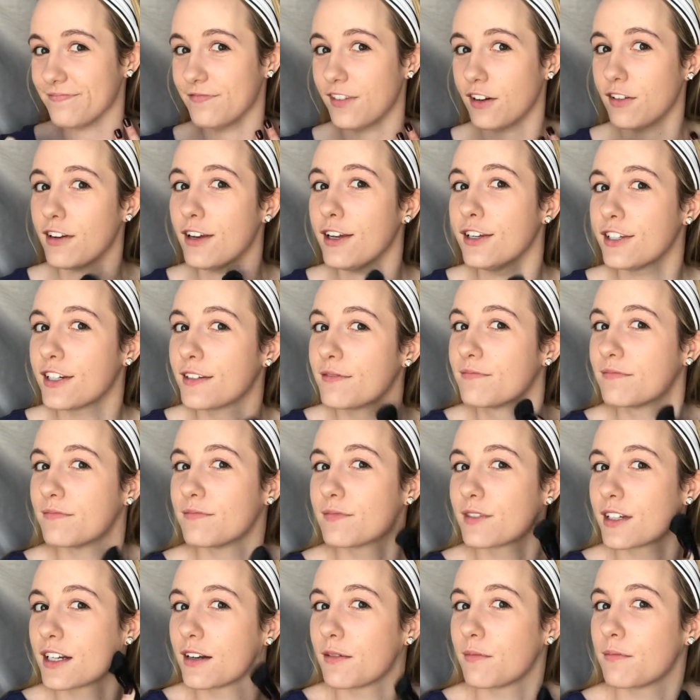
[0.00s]
Foundation.
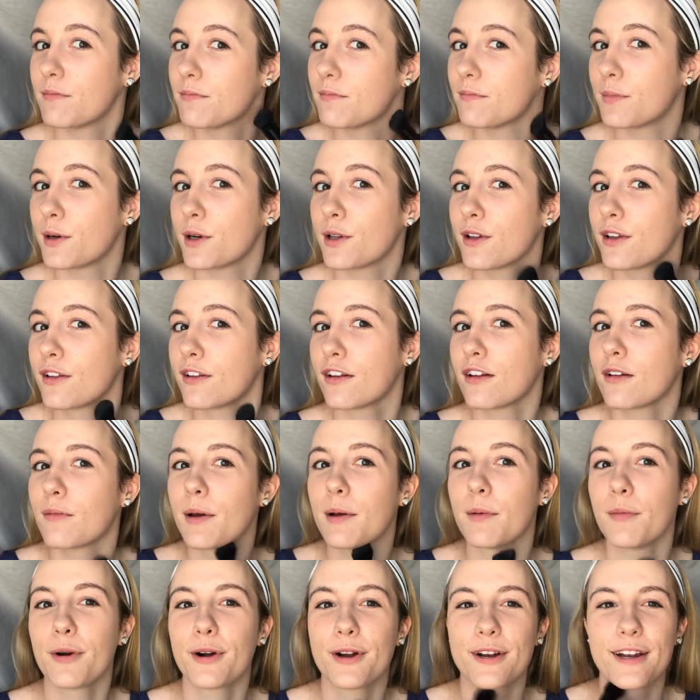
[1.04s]
I'm gonna pull a little
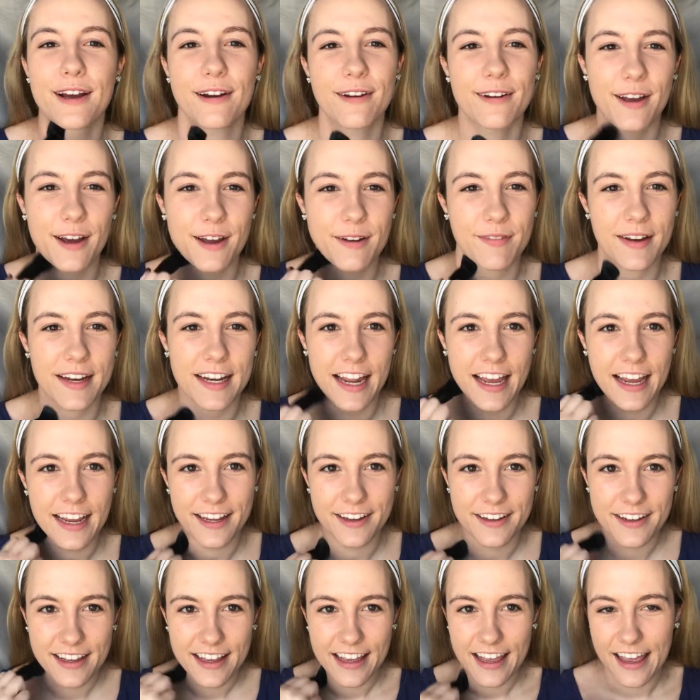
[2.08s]
bit more down on my
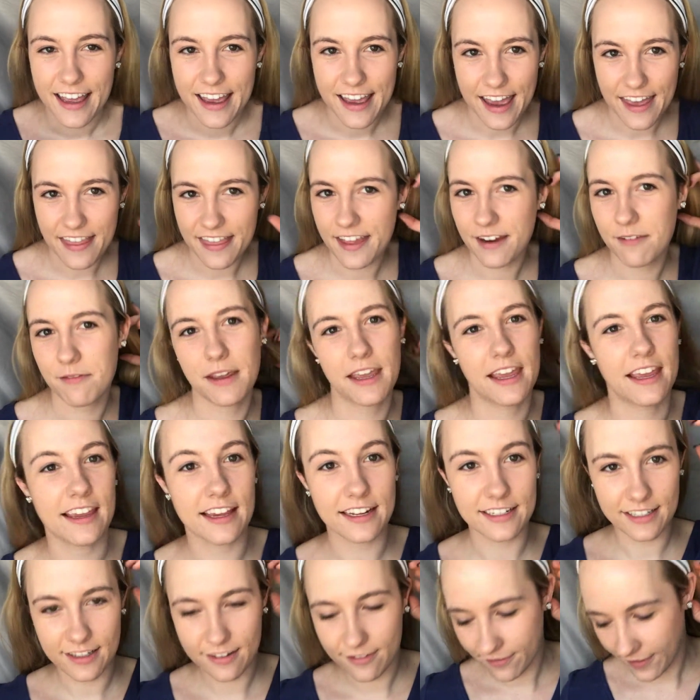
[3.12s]
neck and then we can
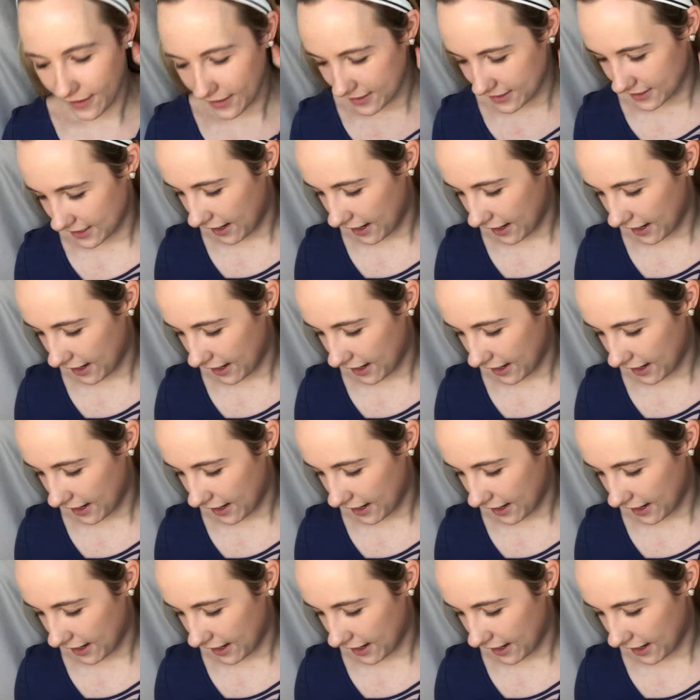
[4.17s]
get to the fun